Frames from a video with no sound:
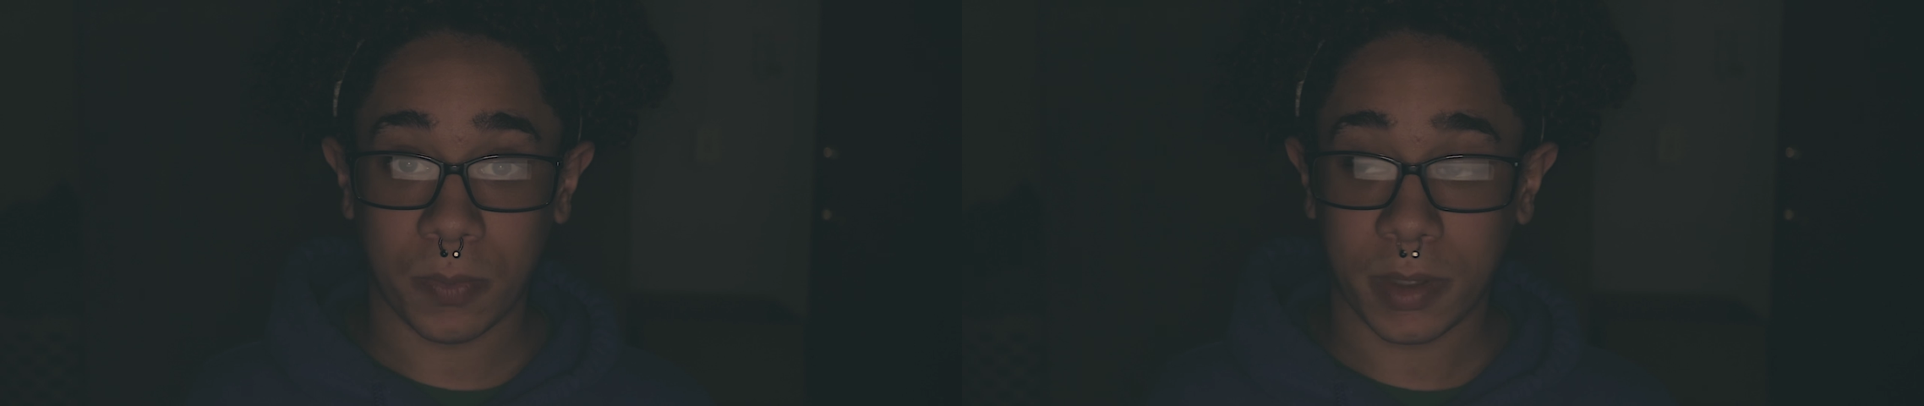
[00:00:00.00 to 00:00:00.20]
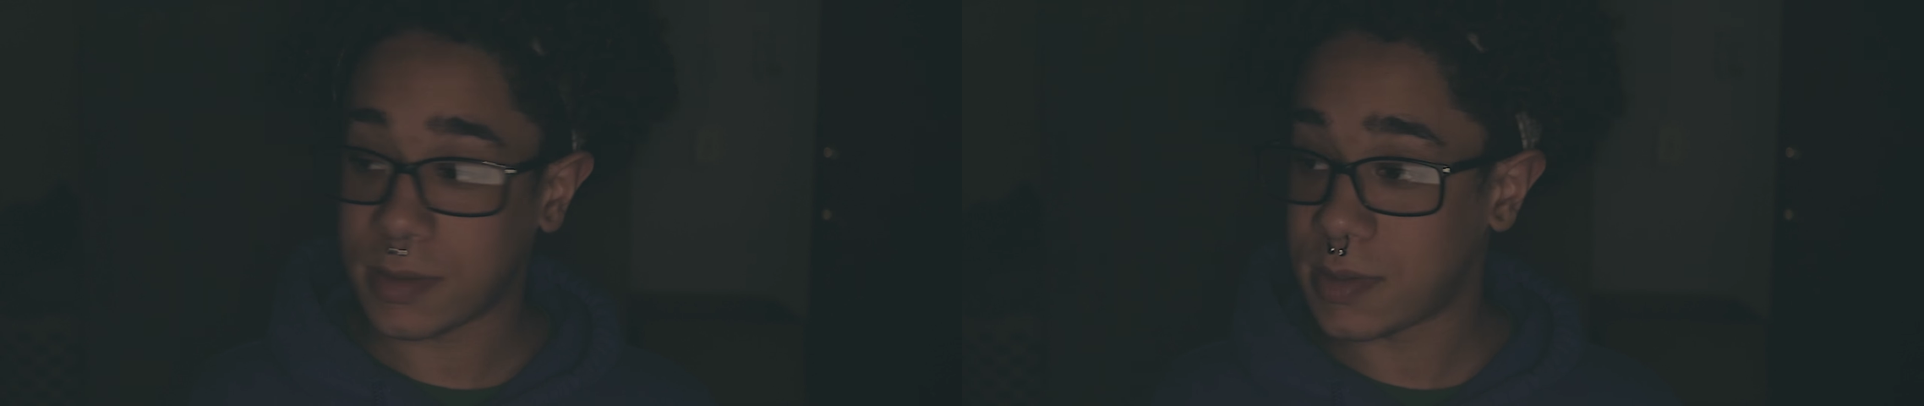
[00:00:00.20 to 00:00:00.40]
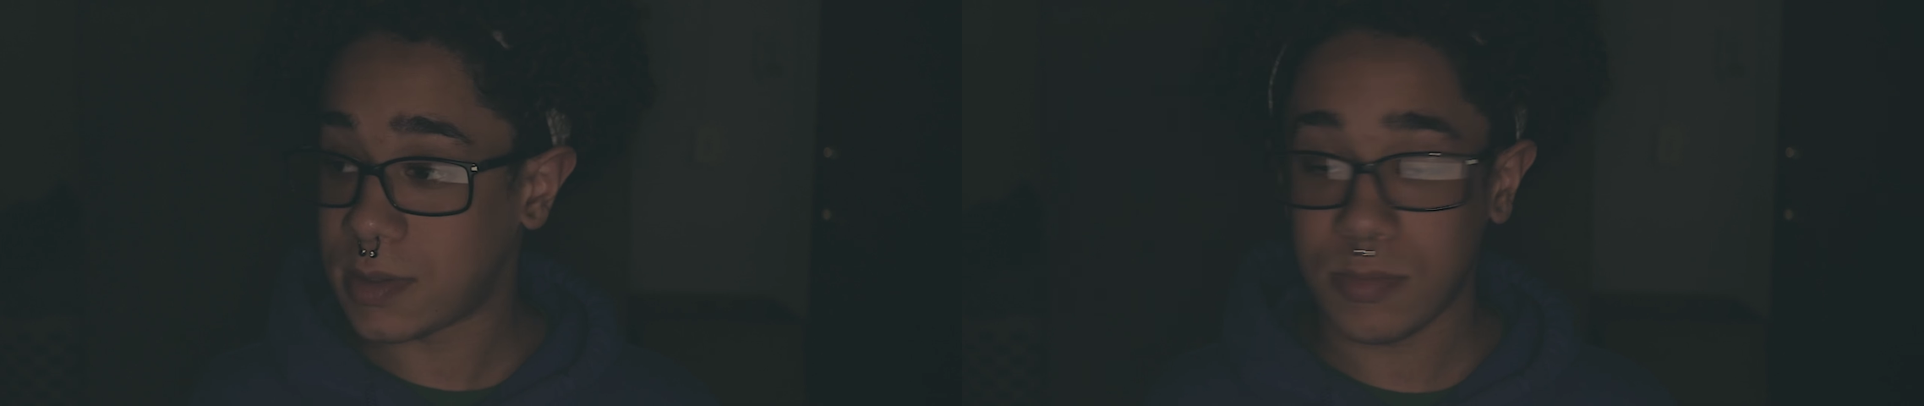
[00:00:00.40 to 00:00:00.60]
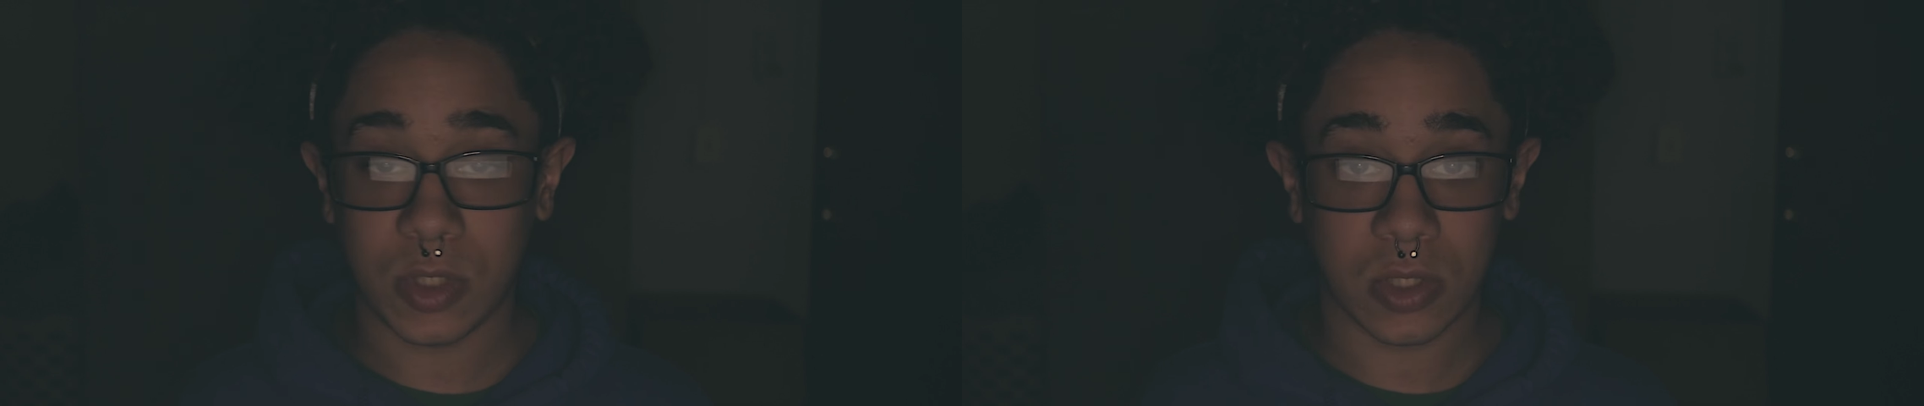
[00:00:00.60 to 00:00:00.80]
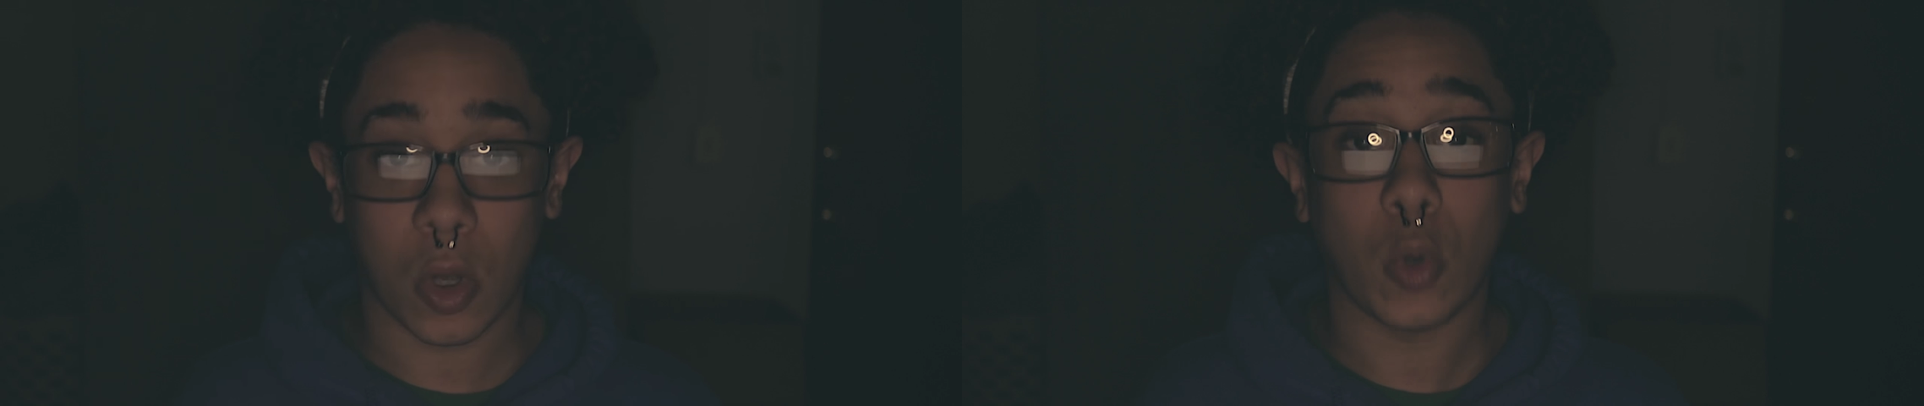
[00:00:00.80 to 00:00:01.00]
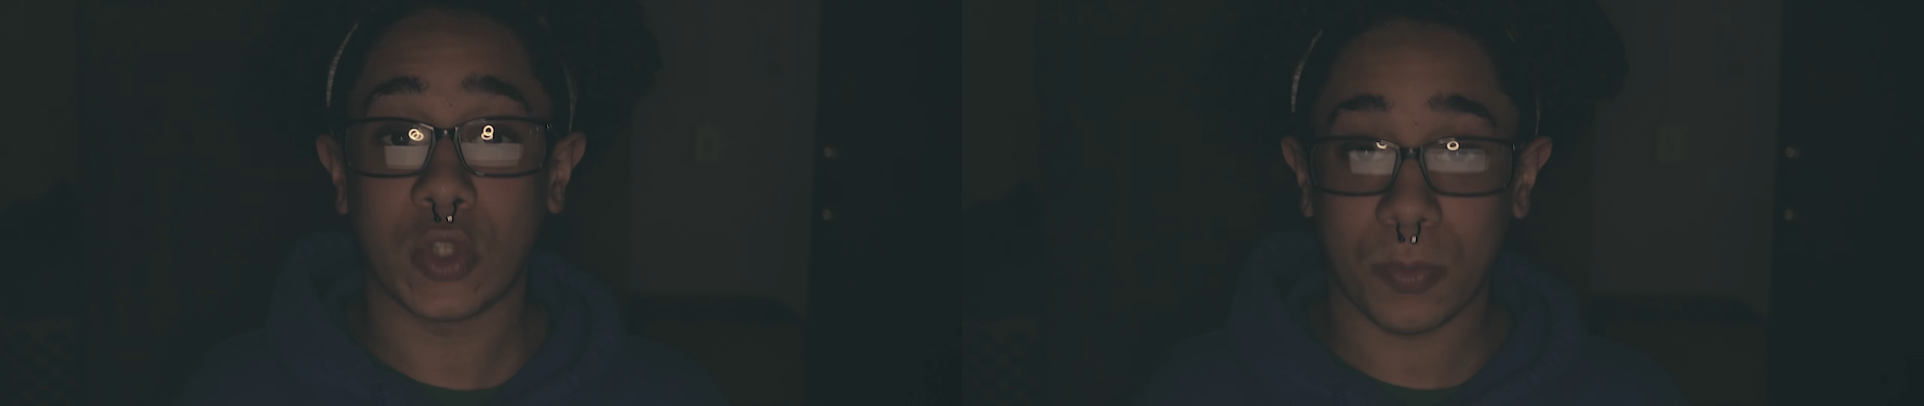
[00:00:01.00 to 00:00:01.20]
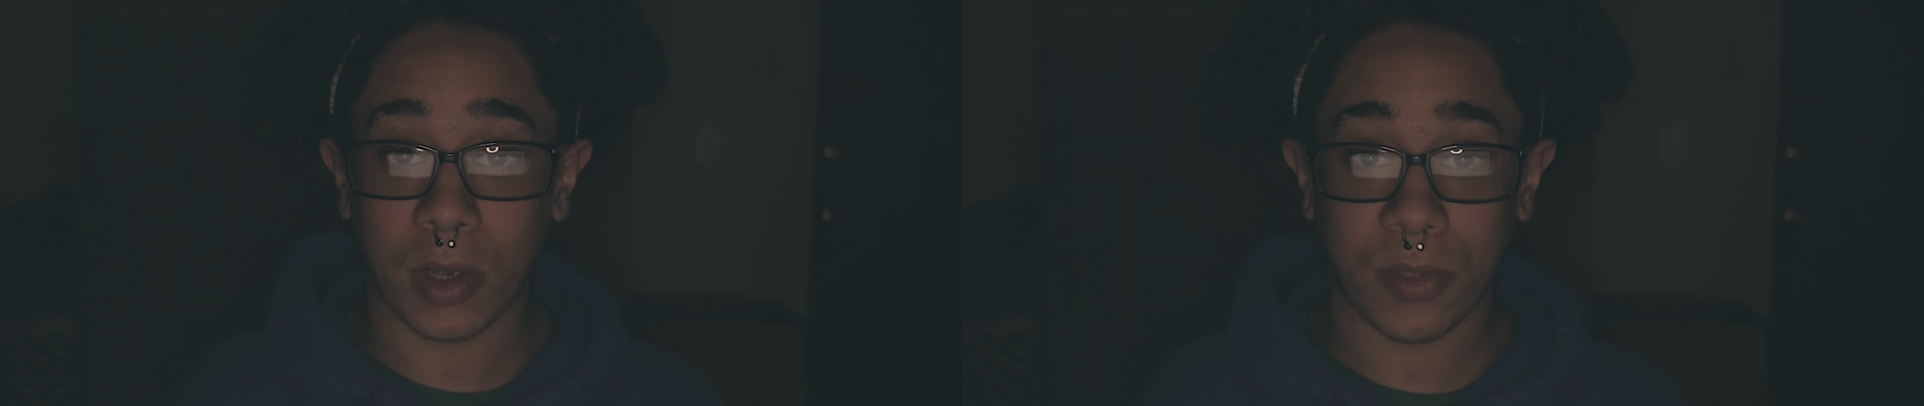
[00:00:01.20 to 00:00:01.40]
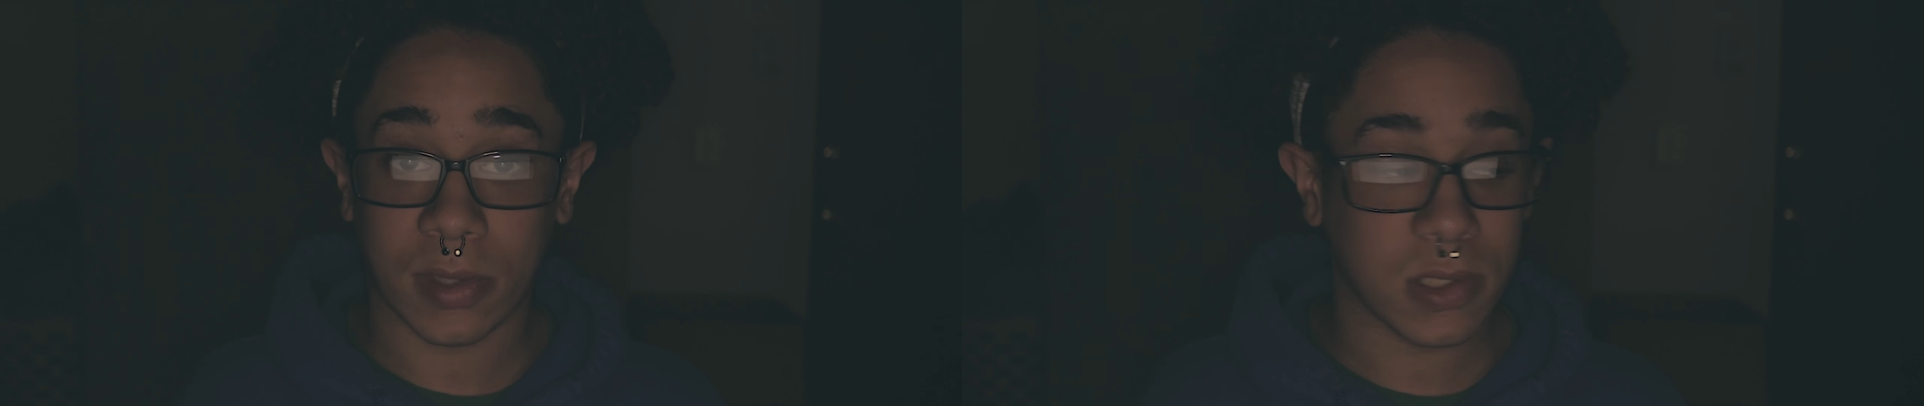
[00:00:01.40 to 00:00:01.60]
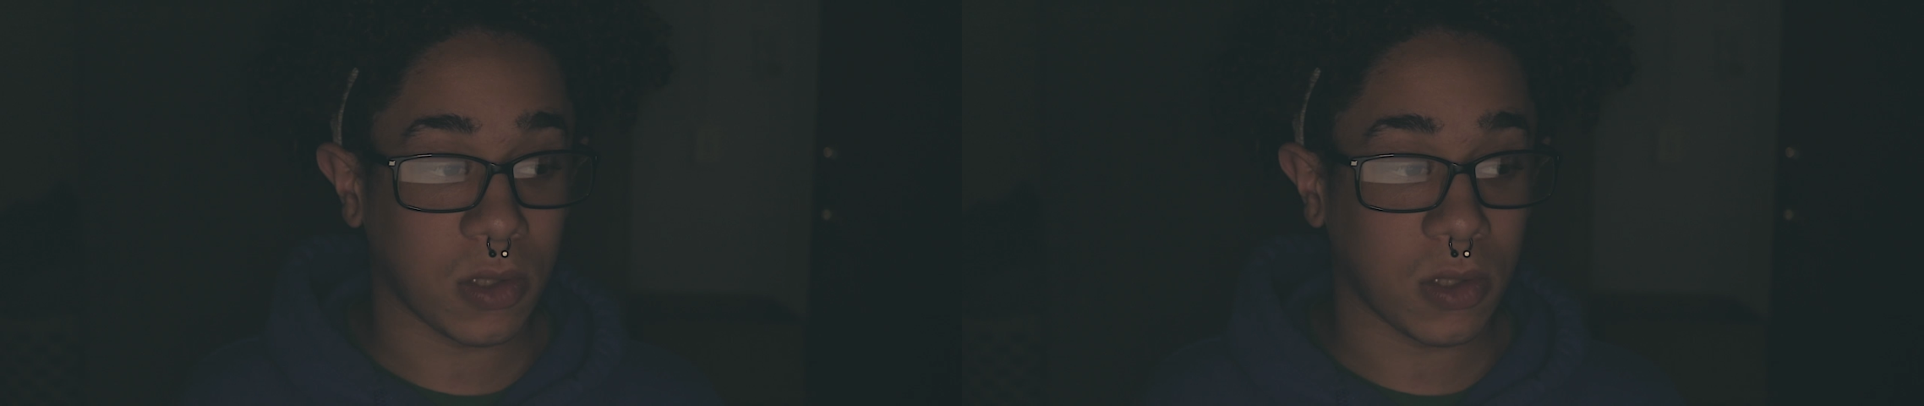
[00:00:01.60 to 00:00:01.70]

but just hold your breath as